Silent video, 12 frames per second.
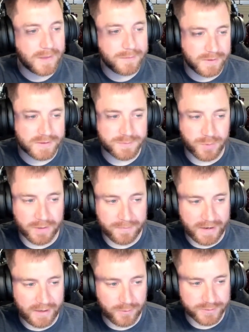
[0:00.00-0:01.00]
But
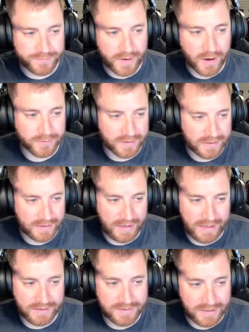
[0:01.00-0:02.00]
Springbank was founded in
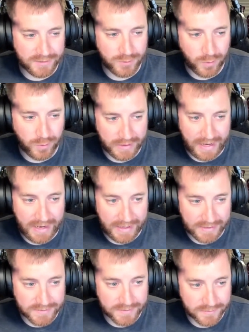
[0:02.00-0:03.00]

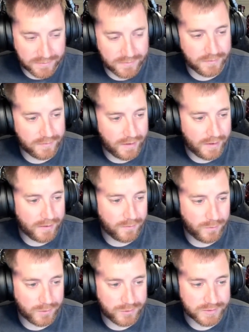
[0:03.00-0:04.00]
1828,
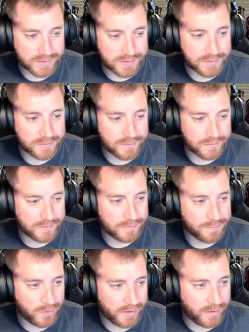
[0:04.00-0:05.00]
which is
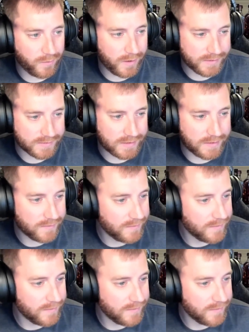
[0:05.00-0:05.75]
pretty crazy.